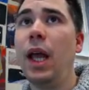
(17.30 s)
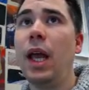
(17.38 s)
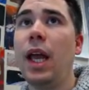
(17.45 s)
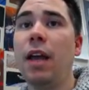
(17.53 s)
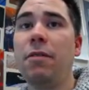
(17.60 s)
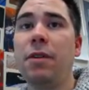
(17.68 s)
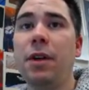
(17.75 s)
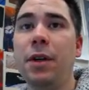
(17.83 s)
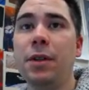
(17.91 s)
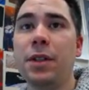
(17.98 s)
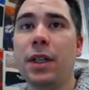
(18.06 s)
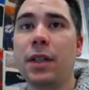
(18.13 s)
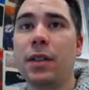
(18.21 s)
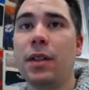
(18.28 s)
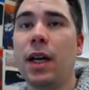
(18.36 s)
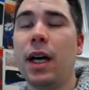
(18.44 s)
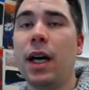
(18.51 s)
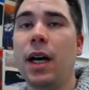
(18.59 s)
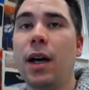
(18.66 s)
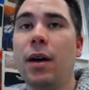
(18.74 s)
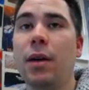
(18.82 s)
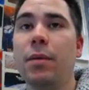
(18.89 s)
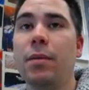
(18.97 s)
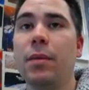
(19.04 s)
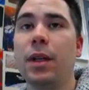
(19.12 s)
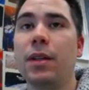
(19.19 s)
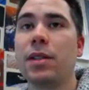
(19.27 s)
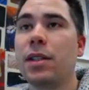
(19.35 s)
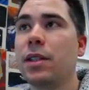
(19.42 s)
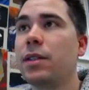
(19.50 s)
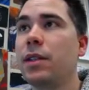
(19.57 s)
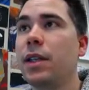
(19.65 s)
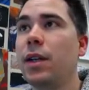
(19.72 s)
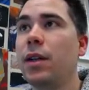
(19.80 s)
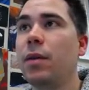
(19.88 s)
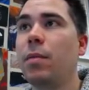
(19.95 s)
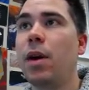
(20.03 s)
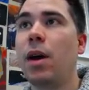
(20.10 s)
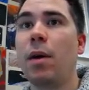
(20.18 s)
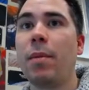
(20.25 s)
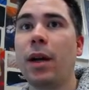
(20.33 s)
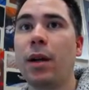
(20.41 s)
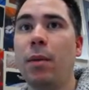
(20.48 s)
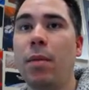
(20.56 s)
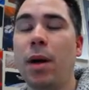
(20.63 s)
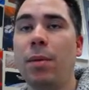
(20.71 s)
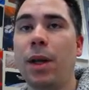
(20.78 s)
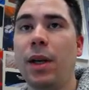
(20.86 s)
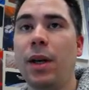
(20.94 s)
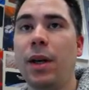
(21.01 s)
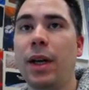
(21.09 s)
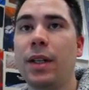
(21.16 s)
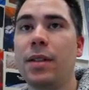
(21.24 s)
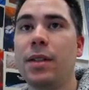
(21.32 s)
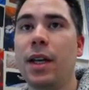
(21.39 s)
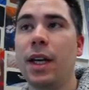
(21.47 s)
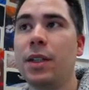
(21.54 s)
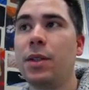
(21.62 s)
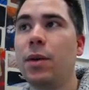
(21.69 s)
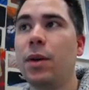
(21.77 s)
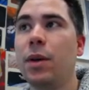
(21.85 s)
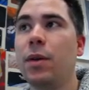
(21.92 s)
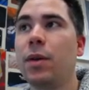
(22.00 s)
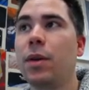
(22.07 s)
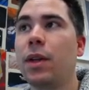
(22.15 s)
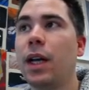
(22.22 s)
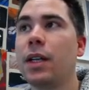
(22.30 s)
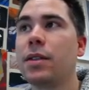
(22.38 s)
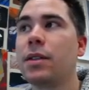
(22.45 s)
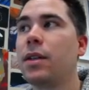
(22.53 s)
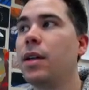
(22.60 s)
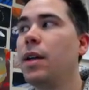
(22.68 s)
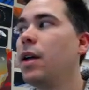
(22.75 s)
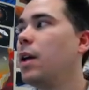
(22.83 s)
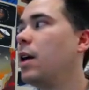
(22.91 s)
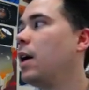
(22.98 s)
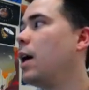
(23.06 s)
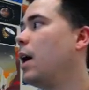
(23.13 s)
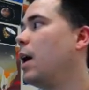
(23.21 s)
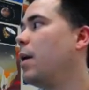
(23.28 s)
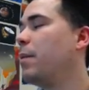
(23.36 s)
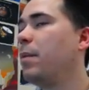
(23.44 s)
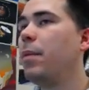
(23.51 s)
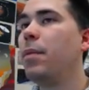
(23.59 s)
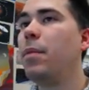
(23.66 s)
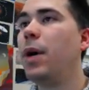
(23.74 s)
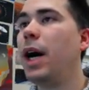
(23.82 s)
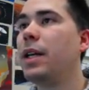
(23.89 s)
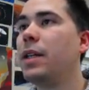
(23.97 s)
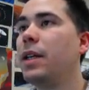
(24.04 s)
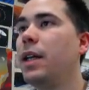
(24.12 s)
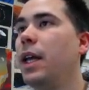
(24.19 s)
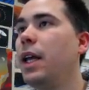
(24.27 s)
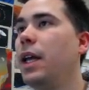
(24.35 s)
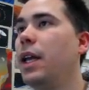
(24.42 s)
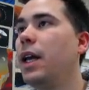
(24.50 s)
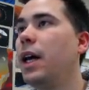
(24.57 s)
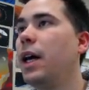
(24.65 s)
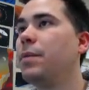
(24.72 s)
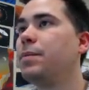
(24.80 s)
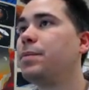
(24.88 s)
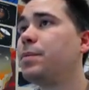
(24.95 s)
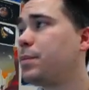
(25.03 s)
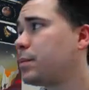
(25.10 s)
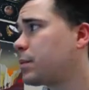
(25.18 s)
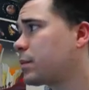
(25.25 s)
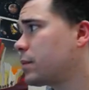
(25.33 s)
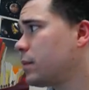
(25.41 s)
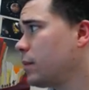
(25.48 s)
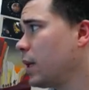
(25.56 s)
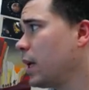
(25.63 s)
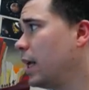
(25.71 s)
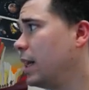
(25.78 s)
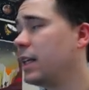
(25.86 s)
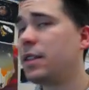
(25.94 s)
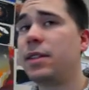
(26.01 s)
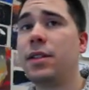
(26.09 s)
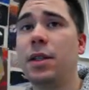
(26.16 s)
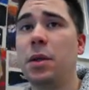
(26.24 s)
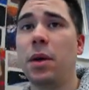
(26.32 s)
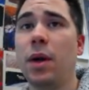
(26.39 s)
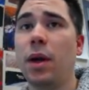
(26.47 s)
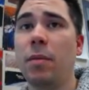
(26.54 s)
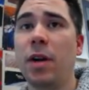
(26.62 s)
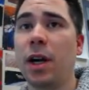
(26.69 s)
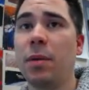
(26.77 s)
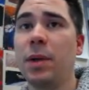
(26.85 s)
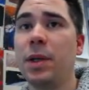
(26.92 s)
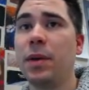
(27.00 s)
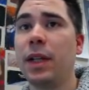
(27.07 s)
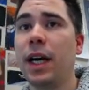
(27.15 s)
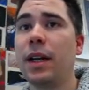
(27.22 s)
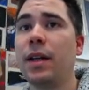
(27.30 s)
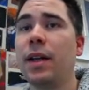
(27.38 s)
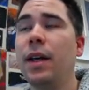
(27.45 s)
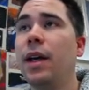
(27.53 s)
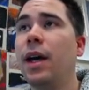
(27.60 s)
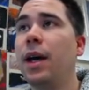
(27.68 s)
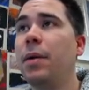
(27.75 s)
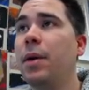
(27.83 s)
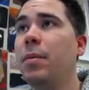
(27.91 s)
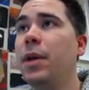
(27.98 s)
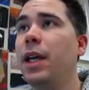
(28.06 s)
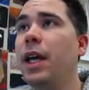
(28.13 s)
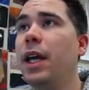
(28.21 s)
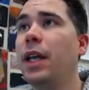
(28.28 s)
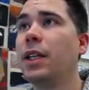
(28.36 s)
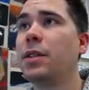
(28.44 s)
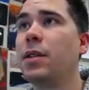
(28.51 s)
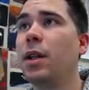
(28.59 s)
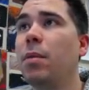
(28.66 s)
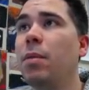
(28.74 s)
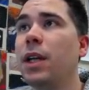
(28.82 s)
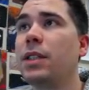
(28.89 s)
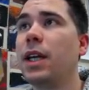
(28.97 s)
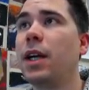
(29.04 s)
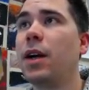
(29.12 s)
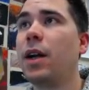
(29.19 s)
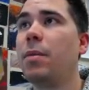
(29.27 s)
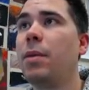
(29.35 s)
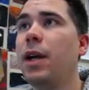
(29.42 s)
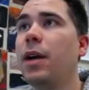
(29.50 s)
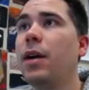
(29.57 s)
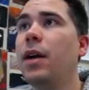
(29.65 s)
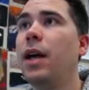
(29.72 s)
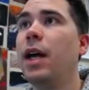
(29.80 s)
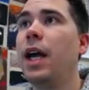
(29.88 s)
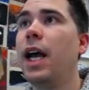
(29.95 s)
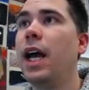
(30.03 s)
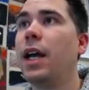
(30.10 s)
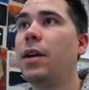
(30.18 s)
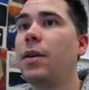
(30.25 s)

If you're using Little Sis, it will automatically populate your kids into a Google Class, but in this tutorial, I'm not going to be doing that. I'm going to be hitting this little plus icon up here and